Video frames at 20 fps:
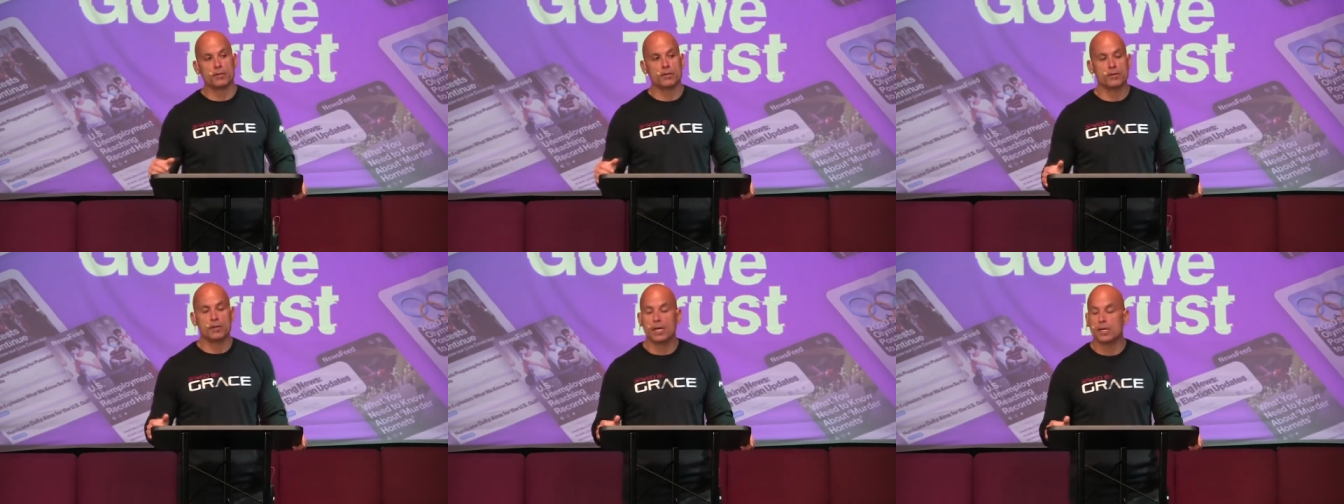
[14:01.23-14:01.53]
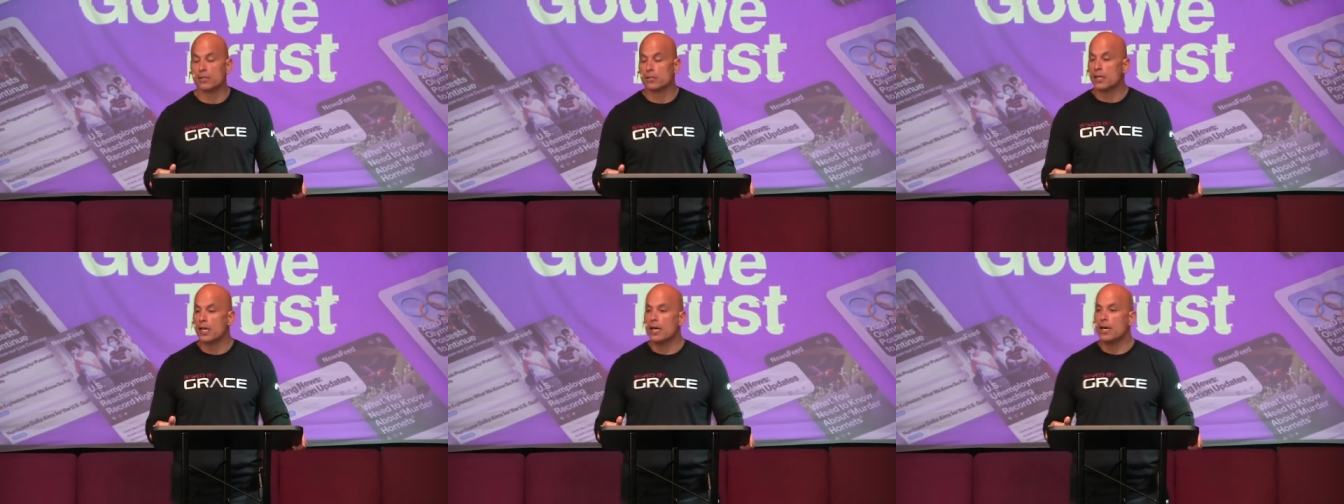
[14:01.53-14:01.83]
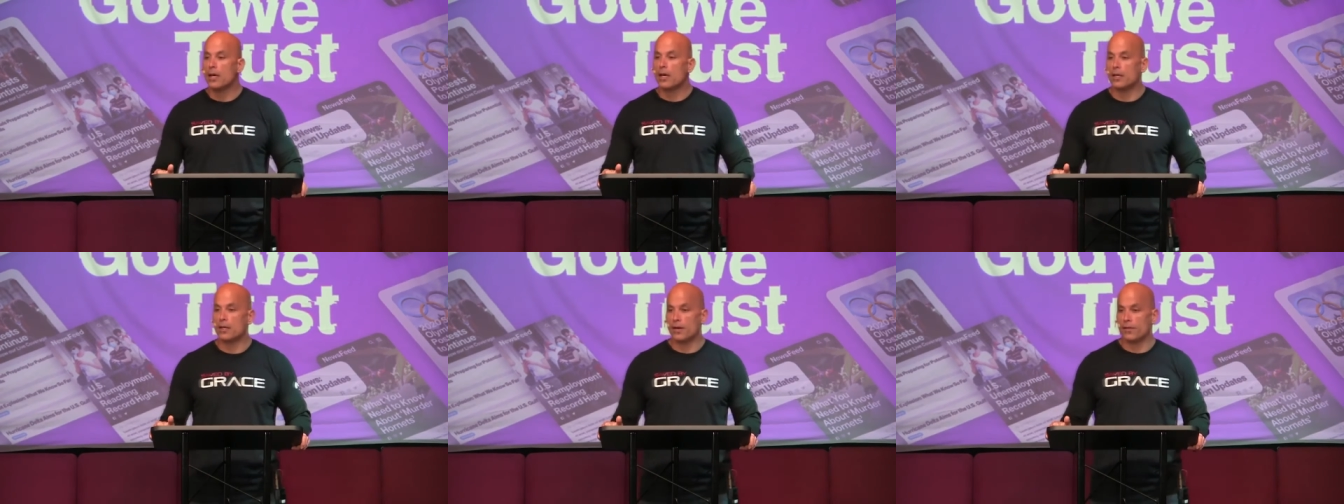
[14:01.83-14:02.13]
or not
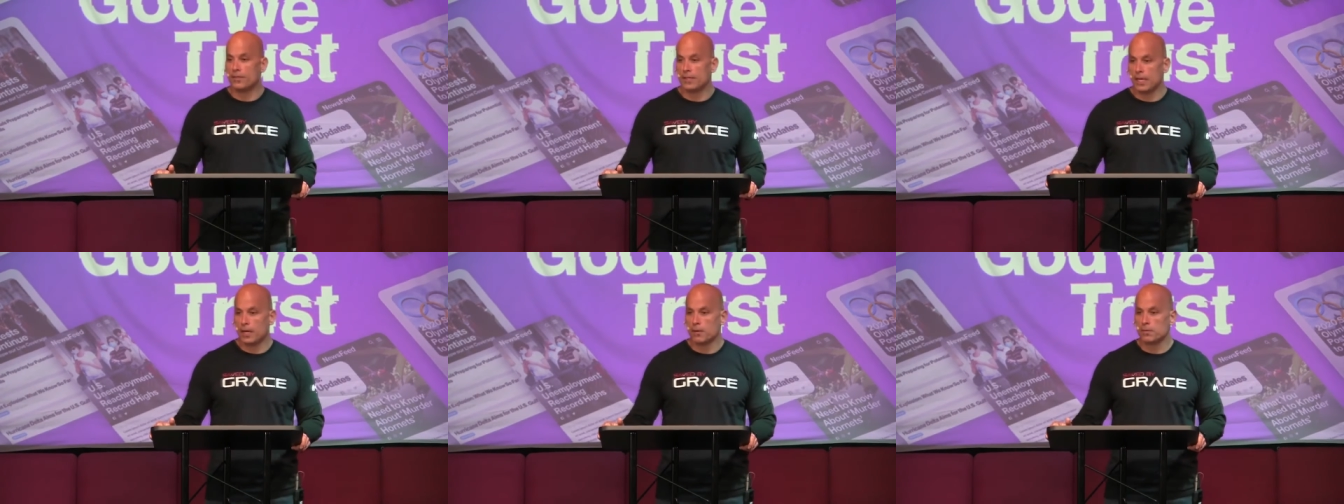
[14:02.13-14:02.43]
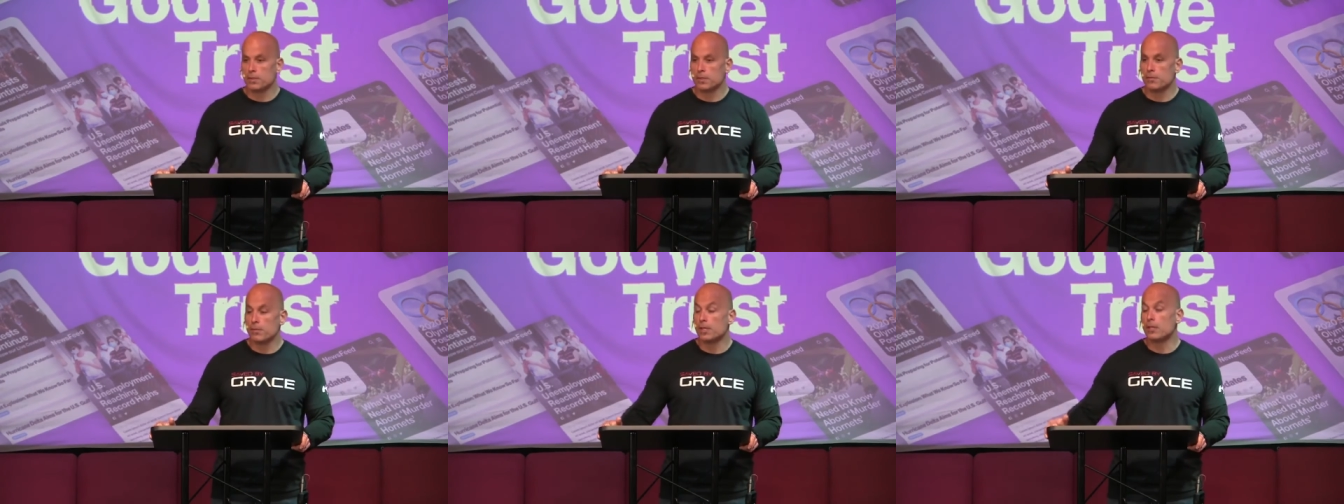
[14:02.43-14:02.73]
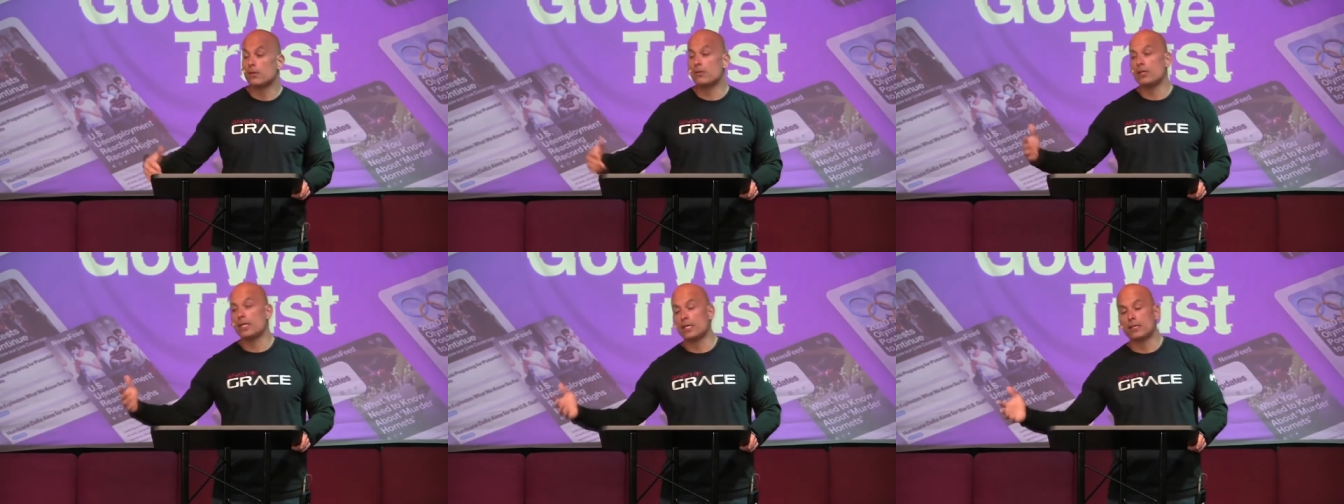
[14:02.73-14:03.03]
enough to help somebody
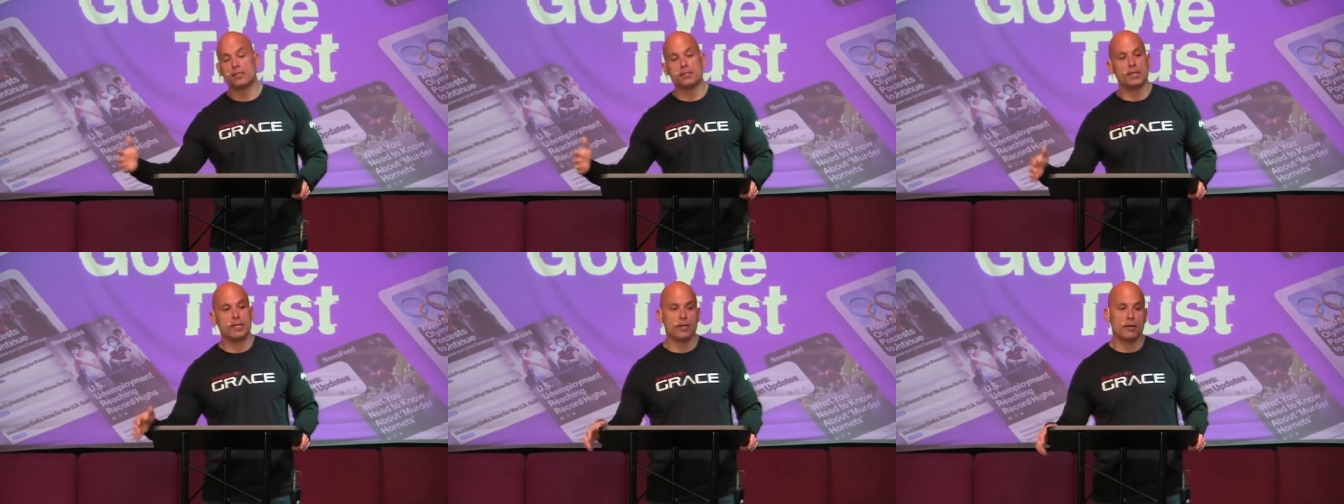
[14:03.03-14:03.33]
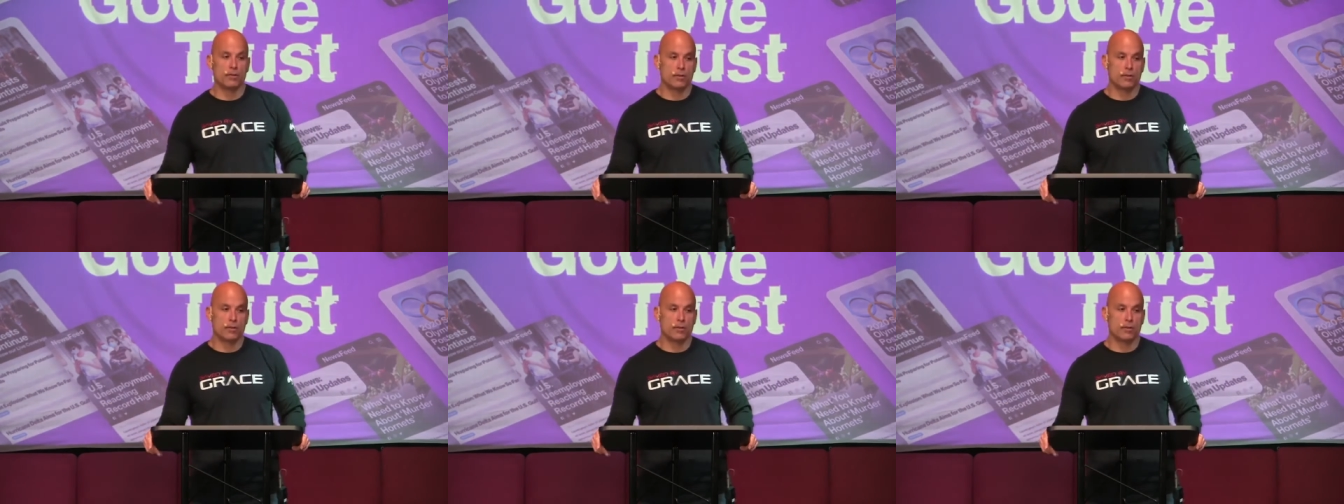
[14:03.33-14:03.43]
who needs to hear